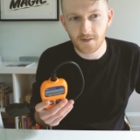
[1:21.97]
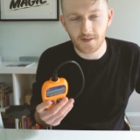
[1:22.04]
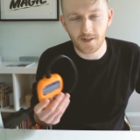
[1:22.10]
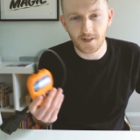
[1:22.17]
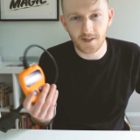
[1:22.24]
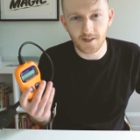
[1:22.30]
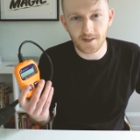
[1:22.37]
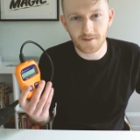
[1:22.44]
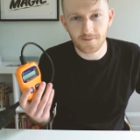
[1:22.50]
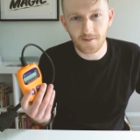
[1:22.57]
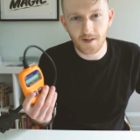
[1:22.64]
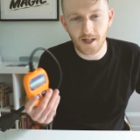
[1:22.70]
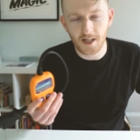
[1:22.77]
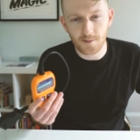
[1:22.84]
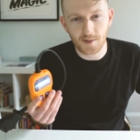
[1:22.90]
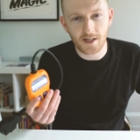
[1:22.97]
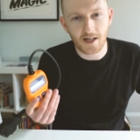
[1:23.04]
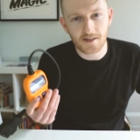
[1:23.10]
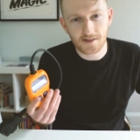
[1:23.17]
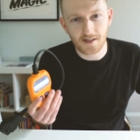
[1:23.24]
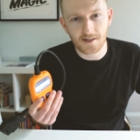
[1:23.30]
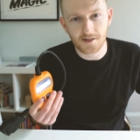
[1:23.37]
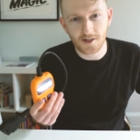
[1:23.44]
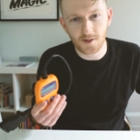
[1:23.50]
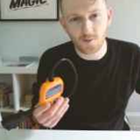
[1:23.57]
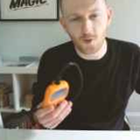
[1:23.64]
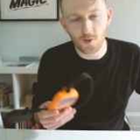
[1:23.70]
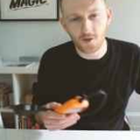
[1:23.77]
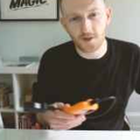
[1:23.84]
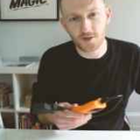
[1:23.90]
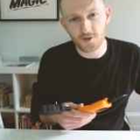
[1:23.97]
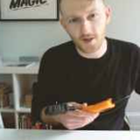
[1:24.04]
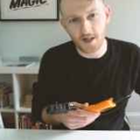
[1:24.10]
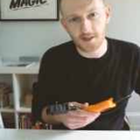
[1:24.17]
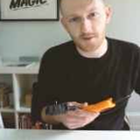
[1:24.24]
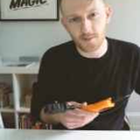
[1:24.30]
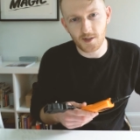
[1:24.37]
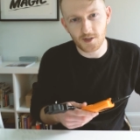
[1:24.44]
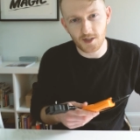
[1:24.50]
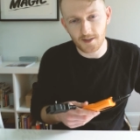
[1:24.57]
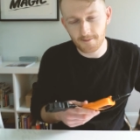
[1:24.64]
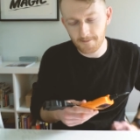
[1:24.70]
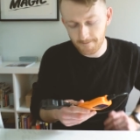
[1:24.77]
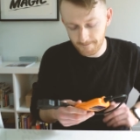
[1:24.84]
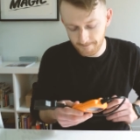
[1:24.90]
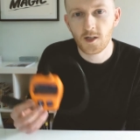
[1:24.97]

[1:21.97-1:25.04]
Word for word: the ABS system, or the transmission.